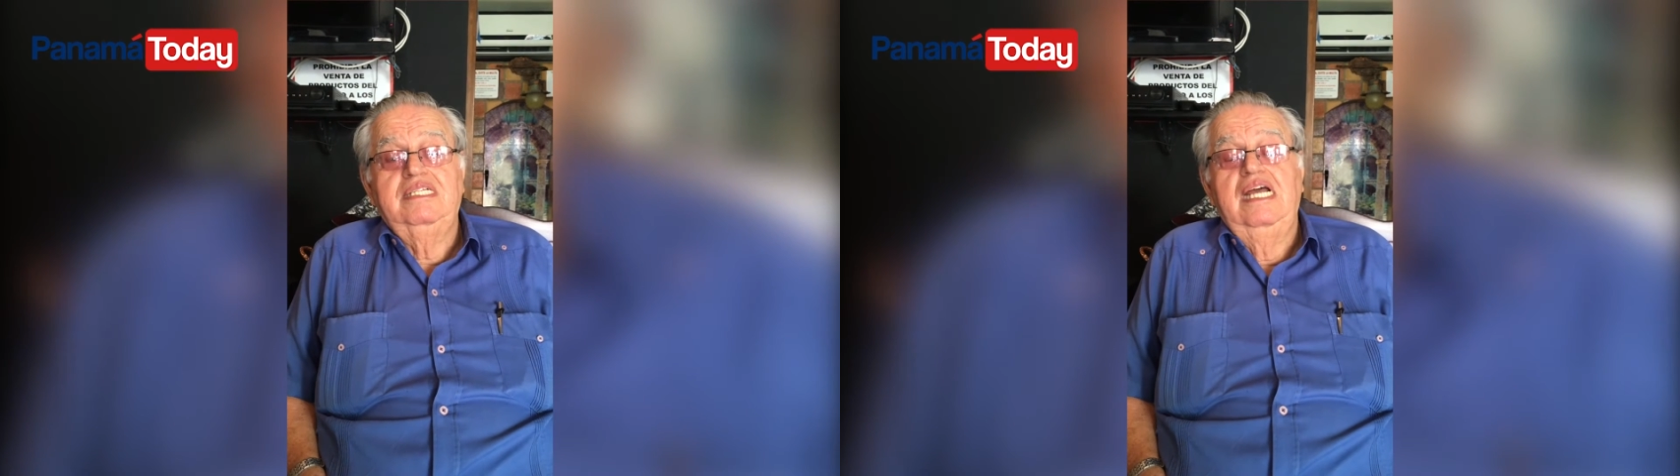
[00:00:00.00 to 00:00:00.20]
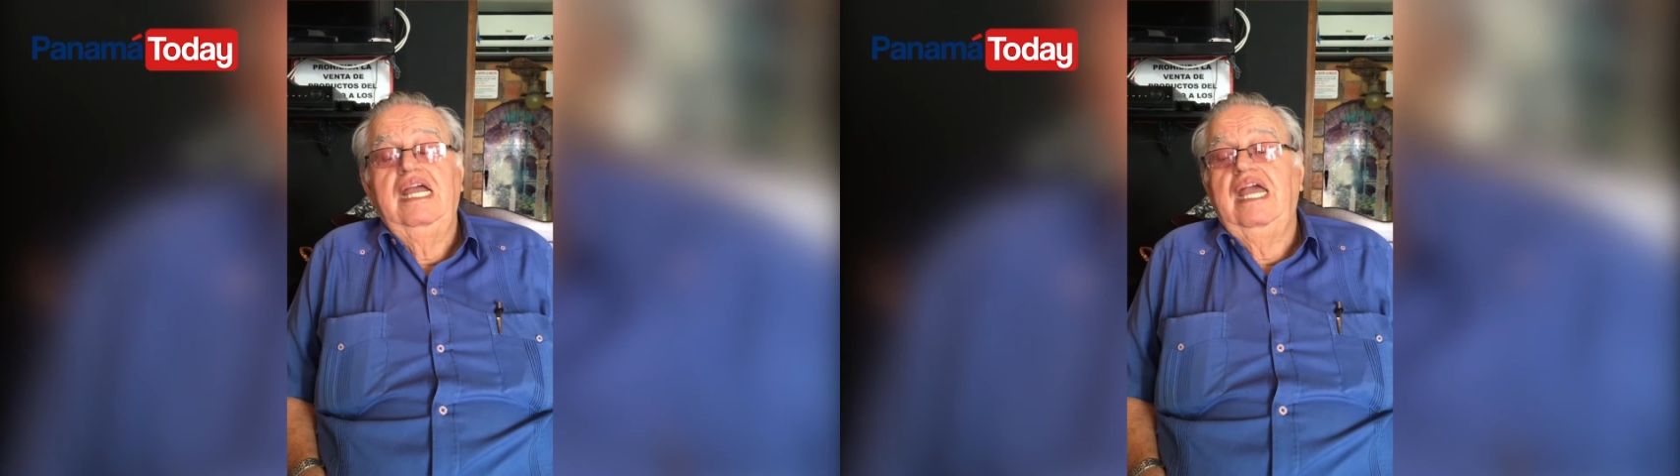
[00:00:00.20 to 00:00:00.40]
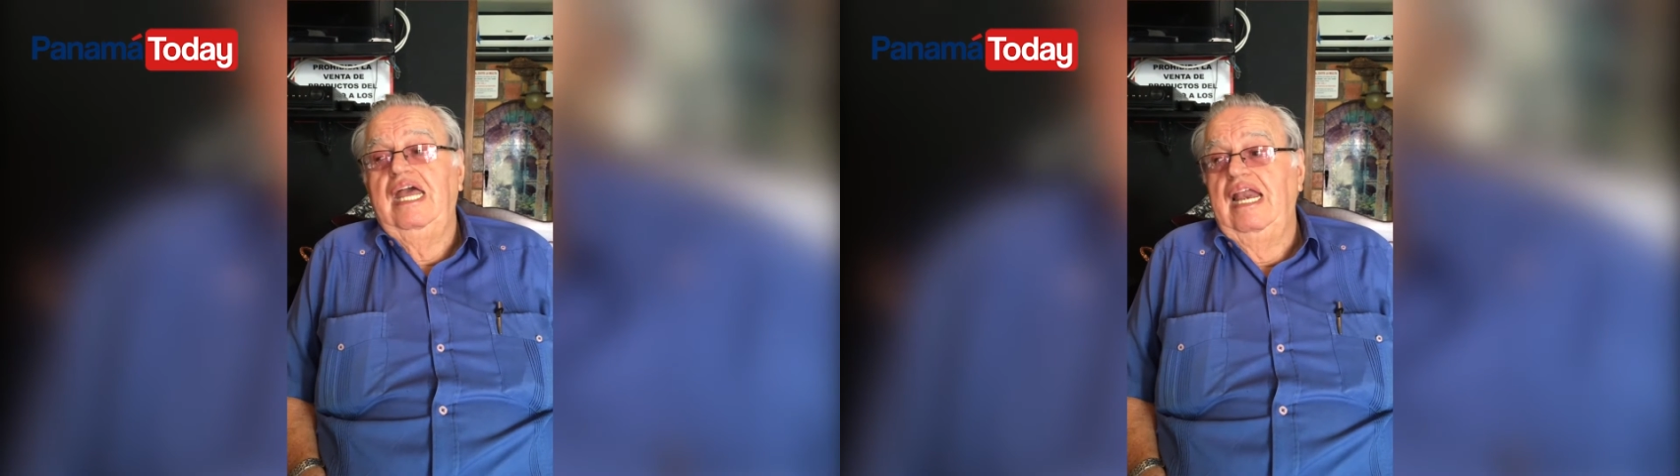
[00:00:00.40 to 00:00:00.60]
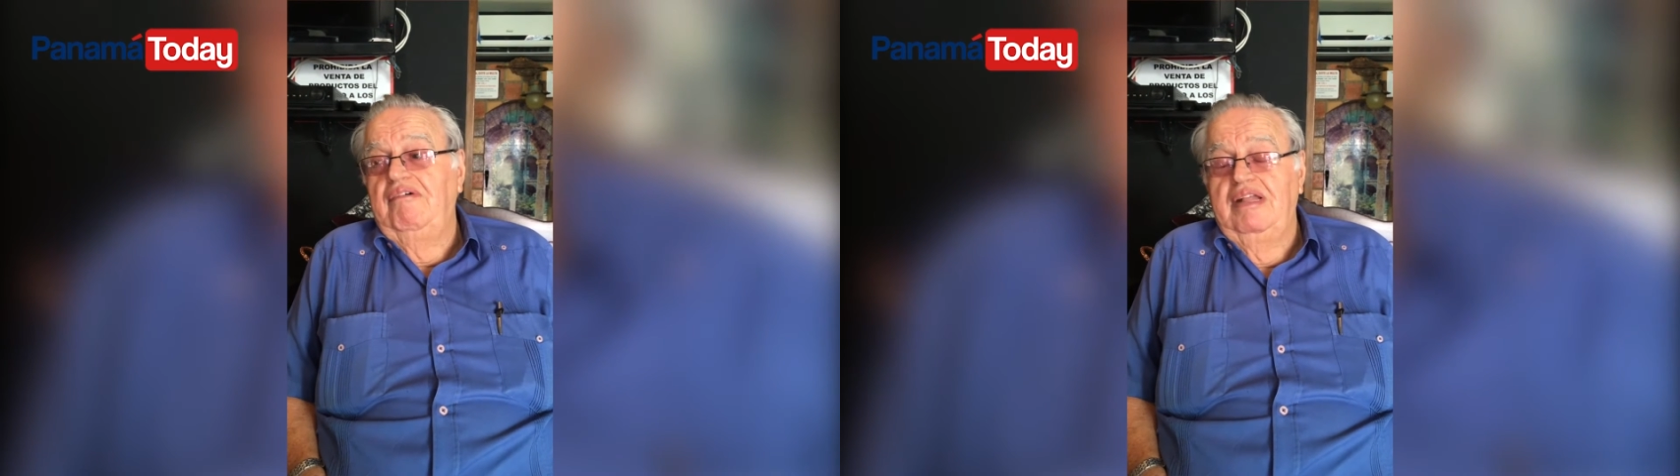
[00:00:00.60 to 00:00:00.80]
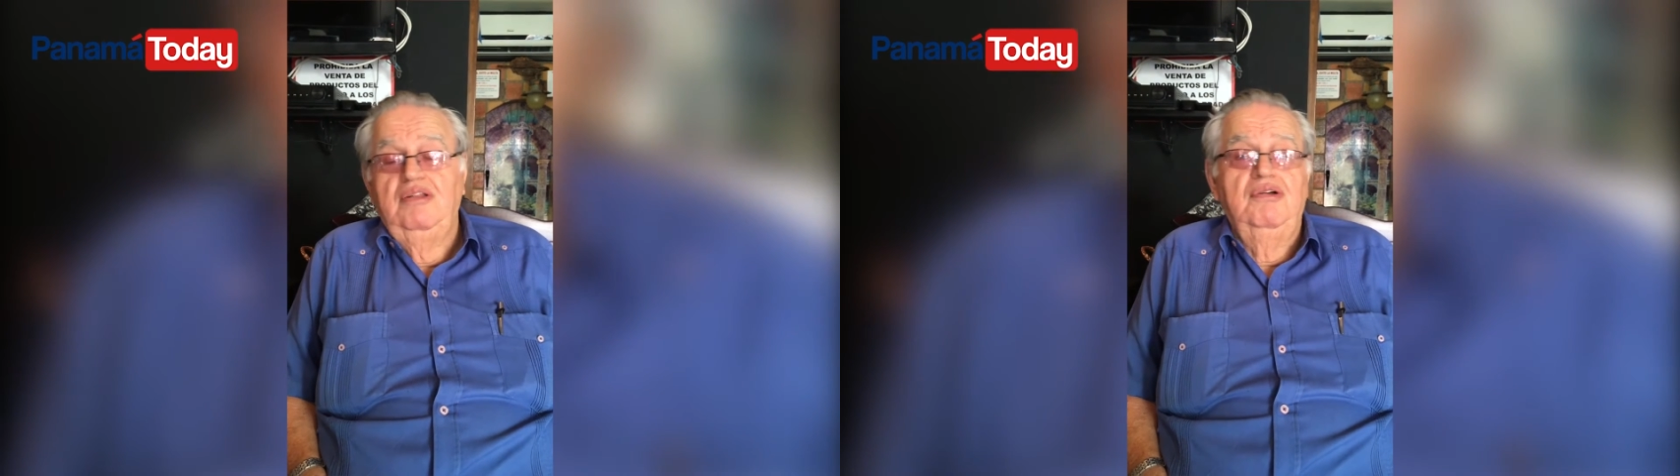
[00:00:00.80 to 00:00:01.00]
when he
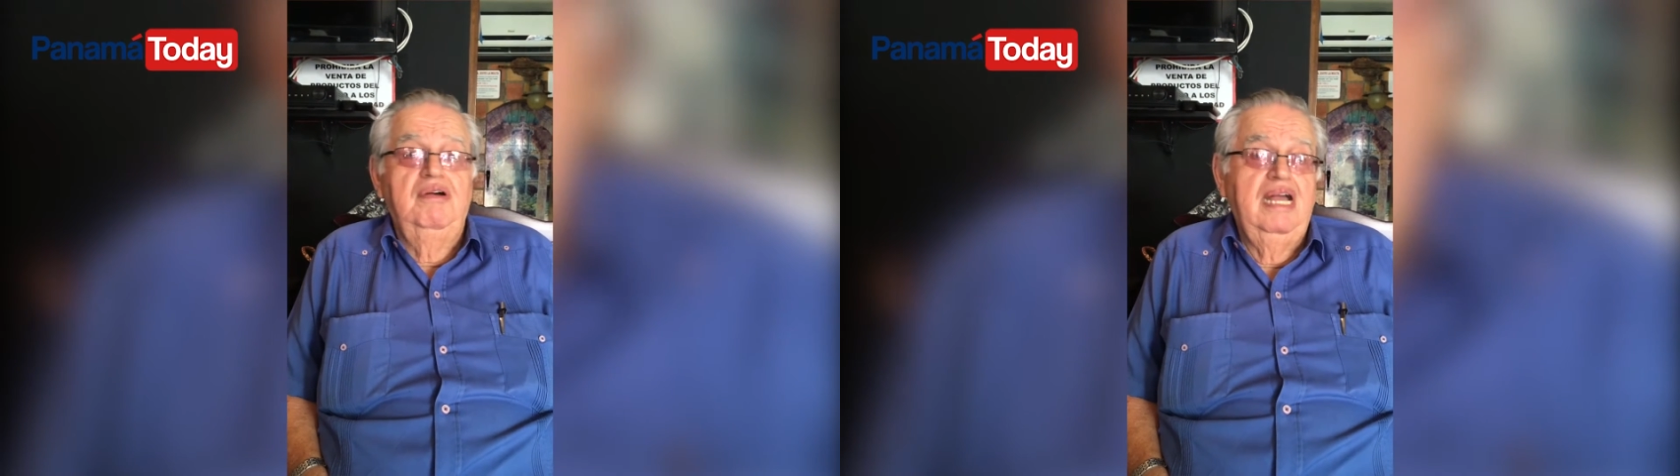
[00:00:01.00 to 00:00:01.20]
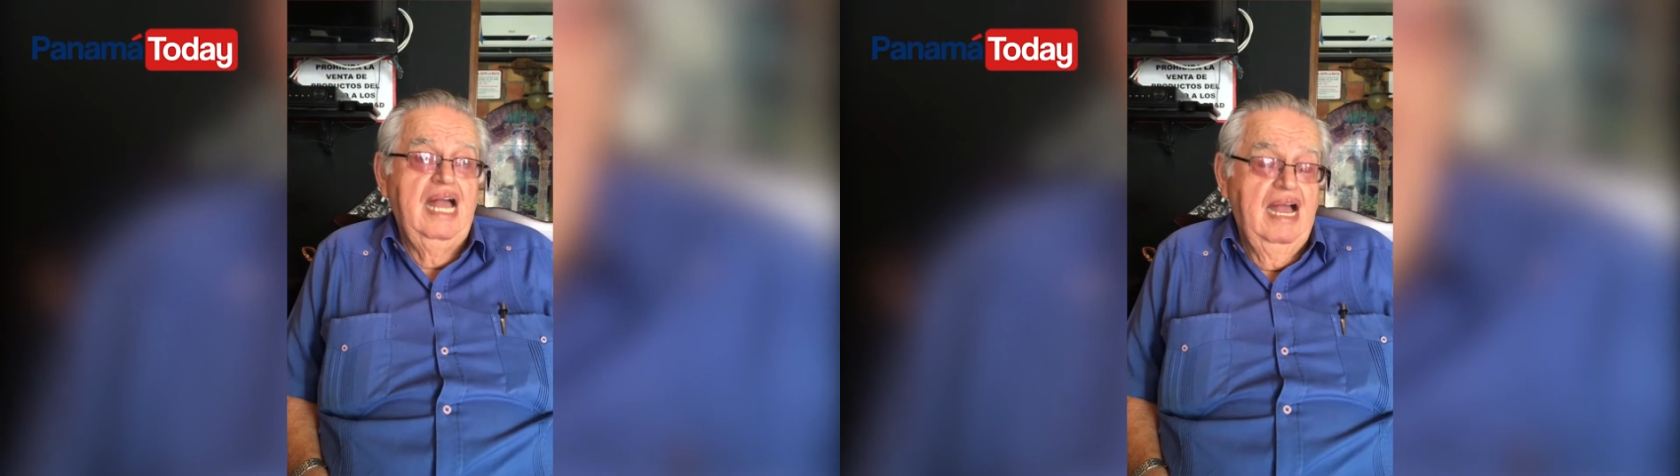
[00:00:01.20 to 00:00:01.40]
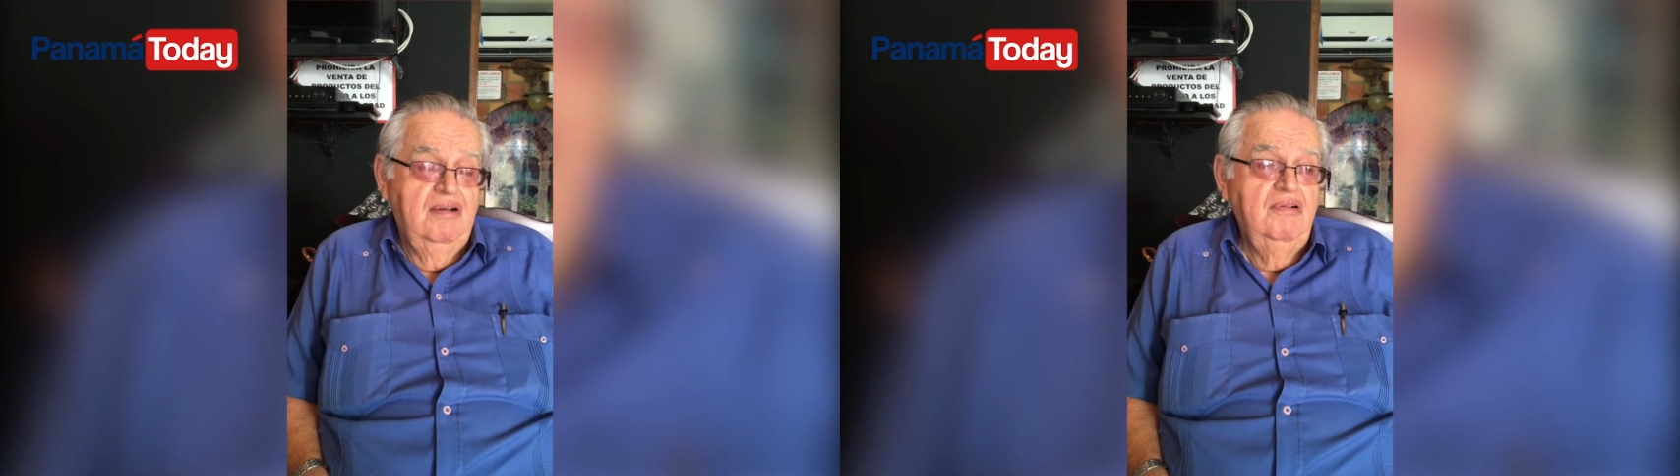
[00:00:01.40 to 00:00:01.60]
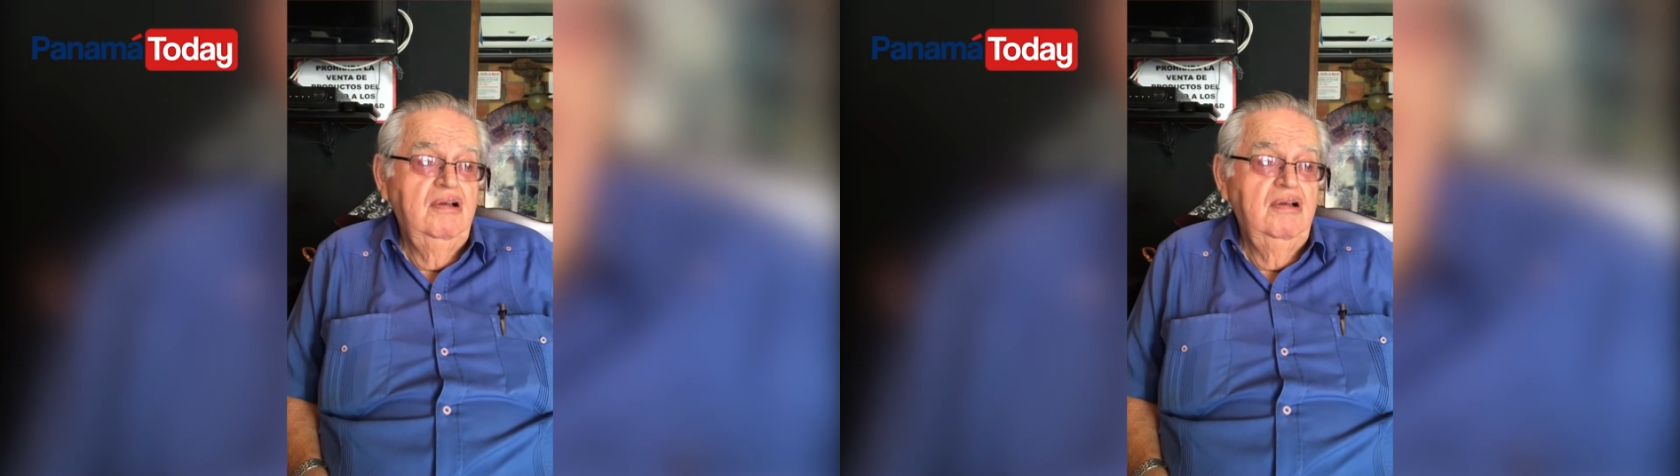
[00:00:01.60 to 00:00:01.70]
left office.